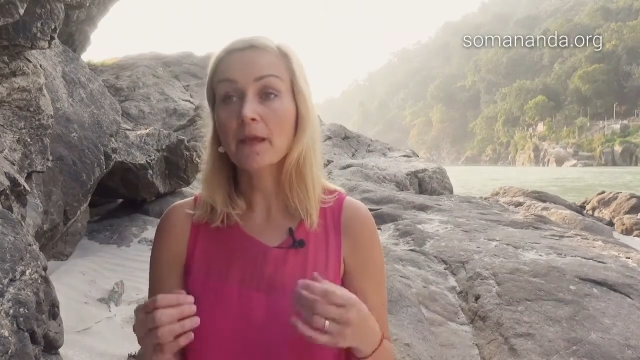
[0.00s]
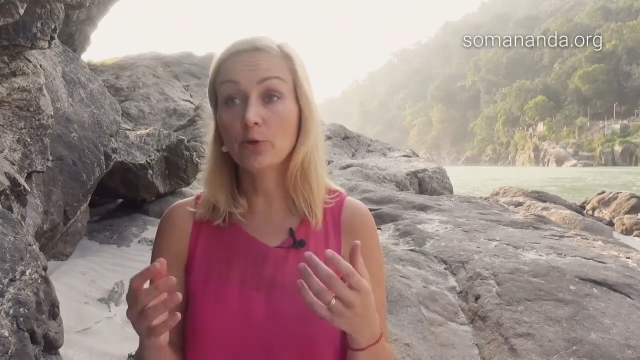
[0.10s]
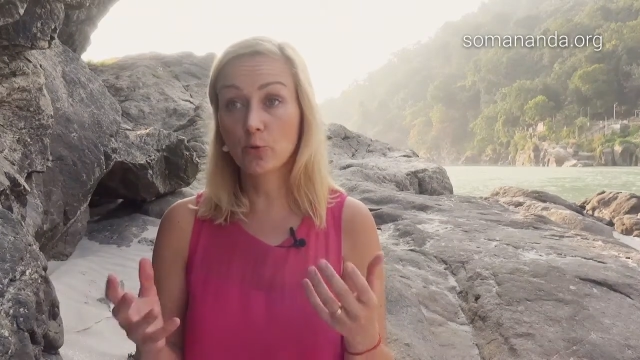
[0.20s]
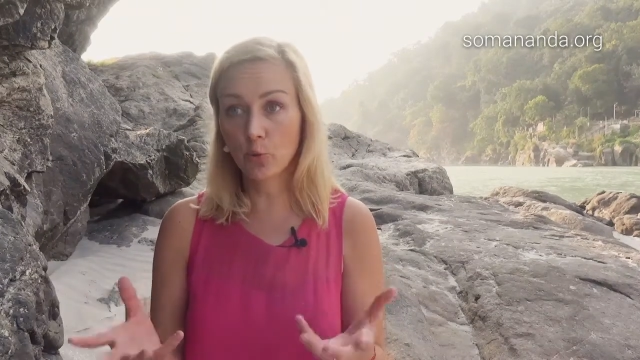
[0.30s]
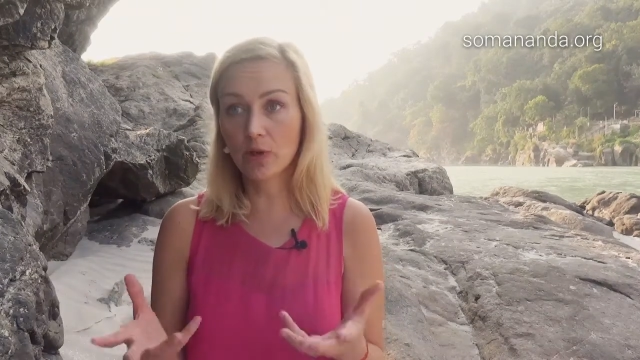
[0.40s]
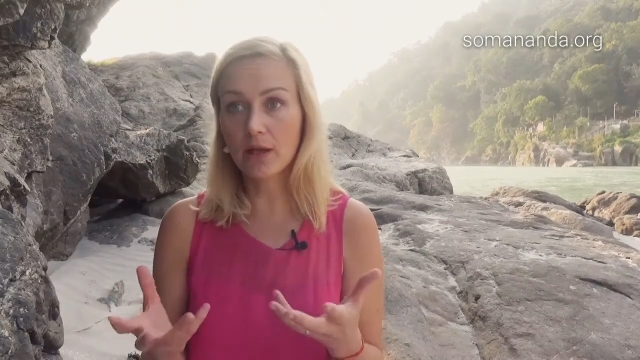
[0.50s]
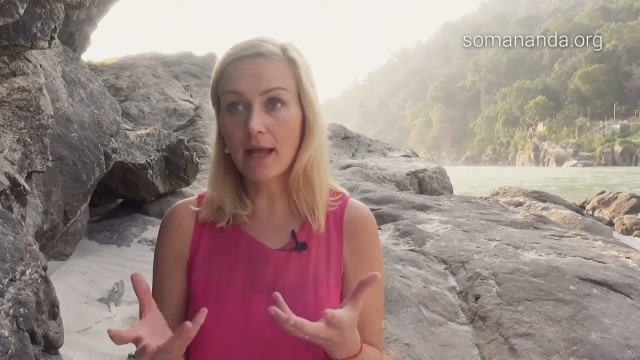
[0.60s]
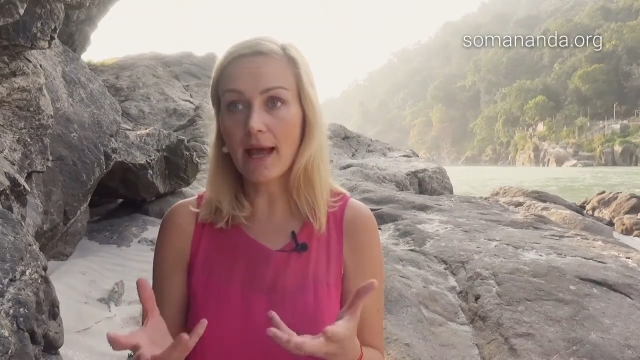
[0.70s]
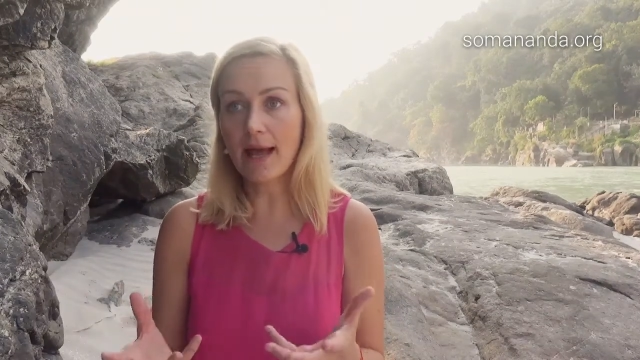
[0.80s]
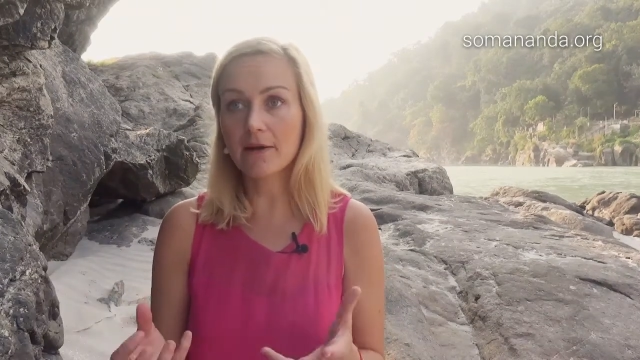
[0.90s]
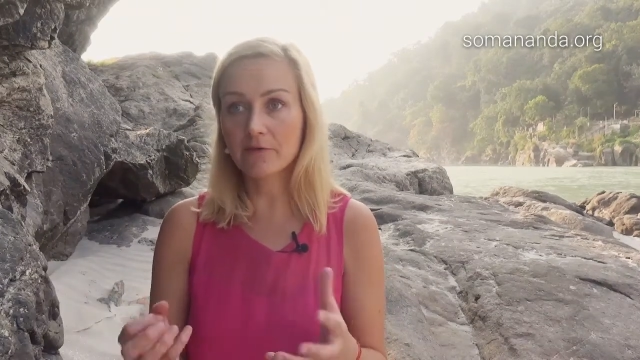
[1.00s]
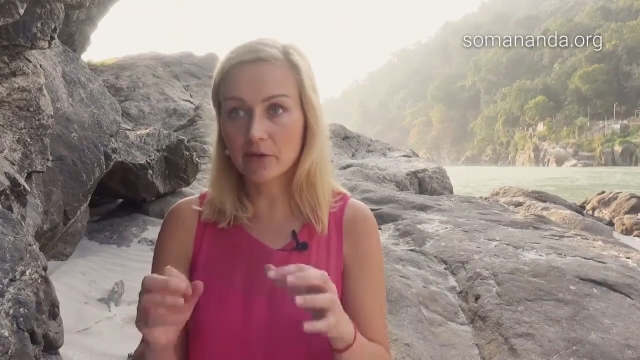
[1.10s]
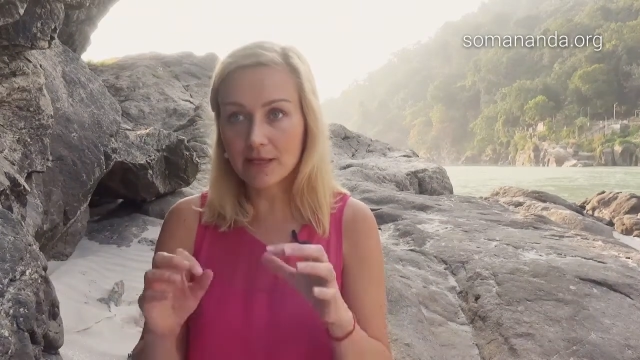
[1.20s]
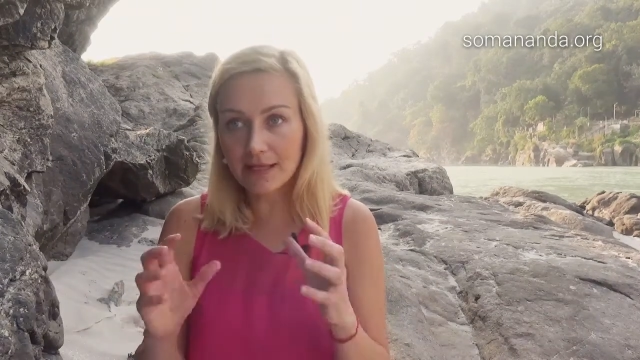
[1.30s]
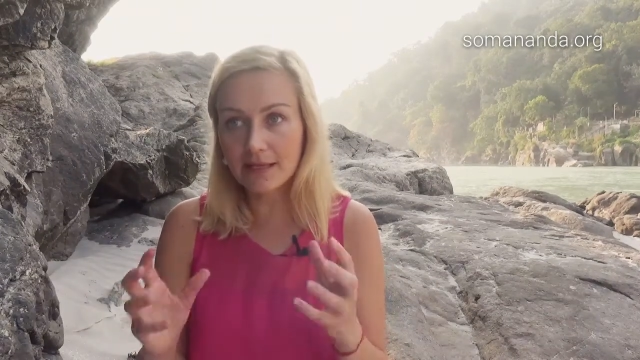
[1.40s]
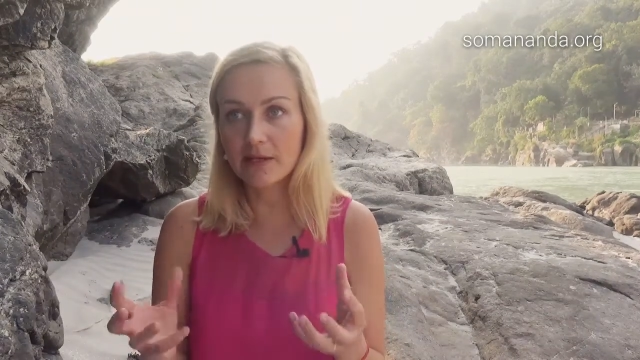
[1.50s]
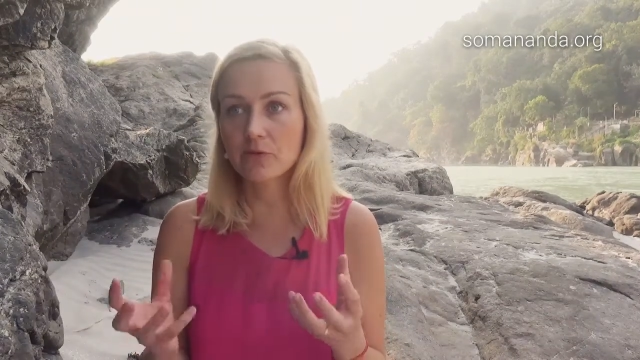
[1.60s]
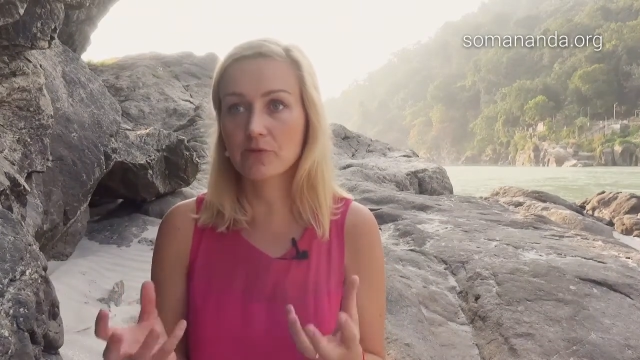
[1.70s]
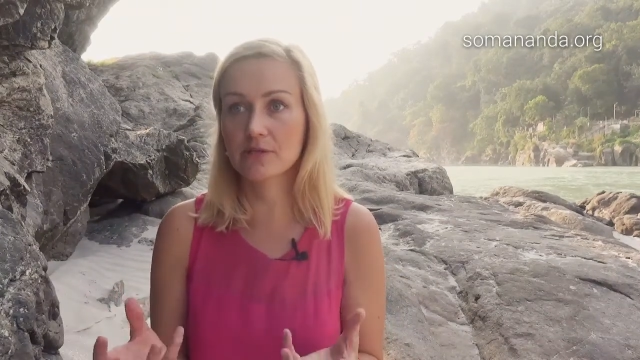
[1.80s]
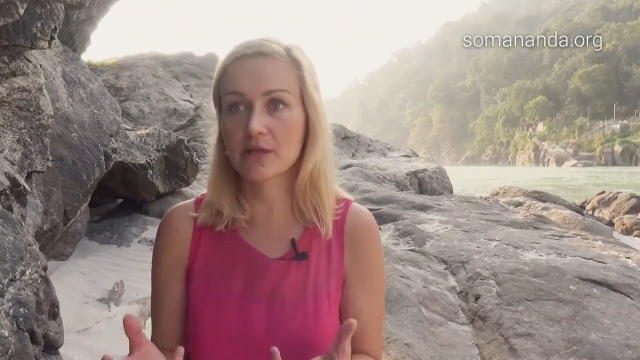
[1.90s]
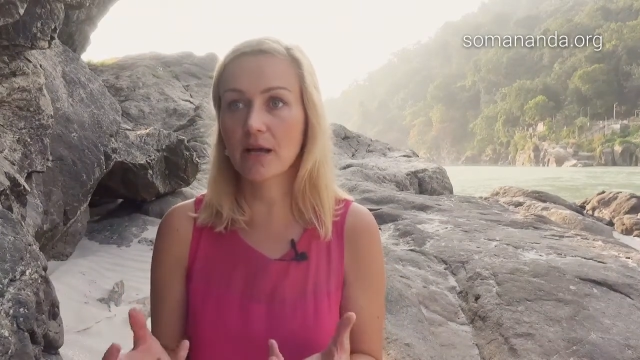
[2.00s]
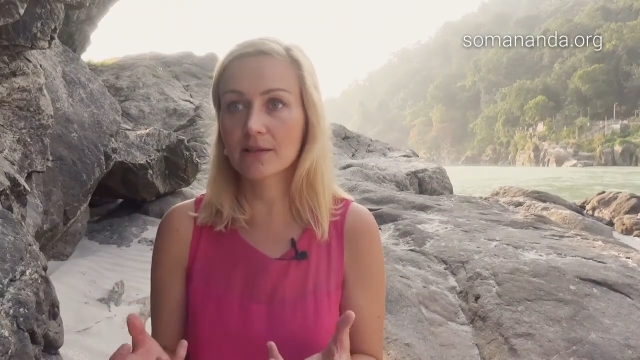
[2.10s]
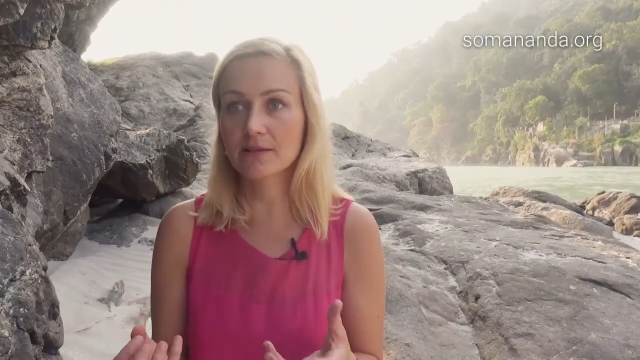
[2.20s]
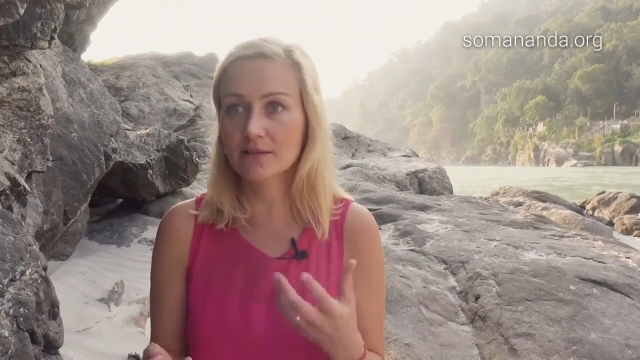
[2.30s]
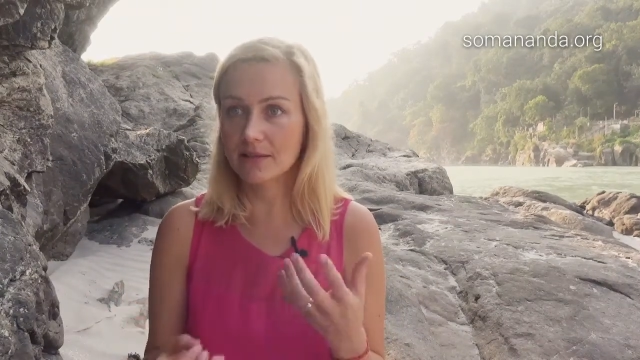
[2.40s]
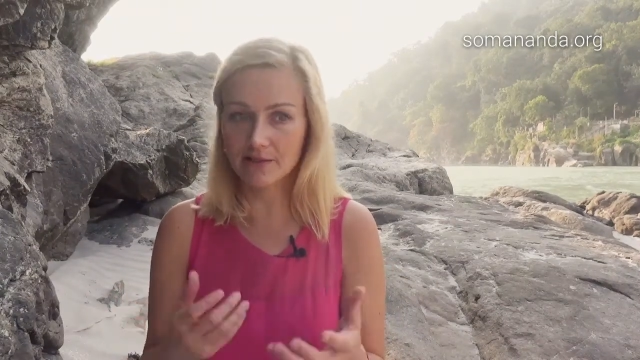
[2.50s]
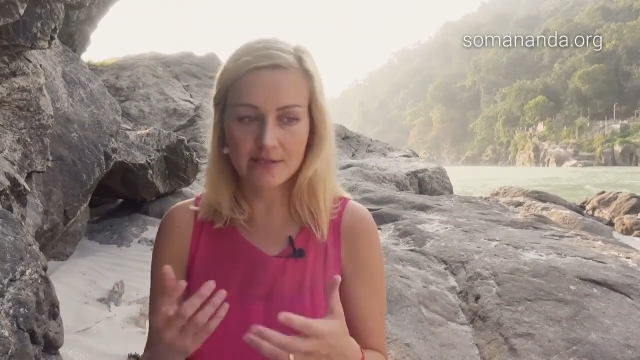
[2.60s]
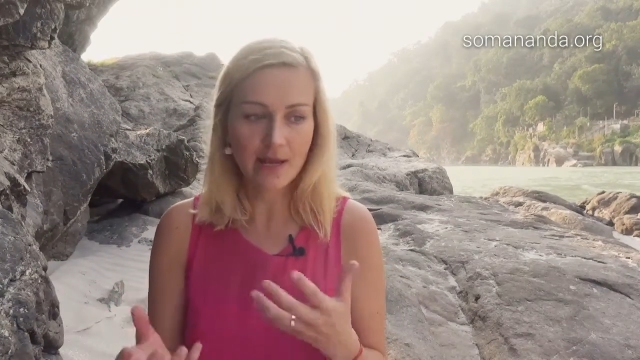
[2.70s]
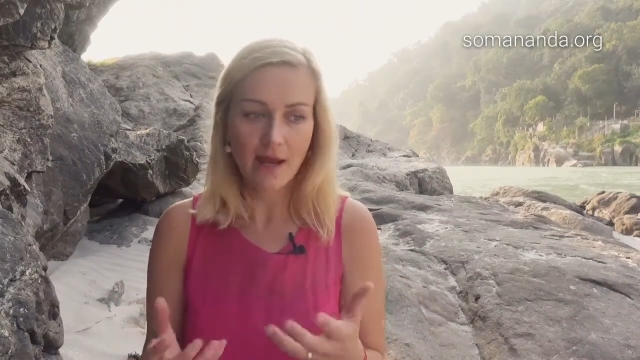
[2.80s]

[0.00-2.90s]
you will have clear results. There is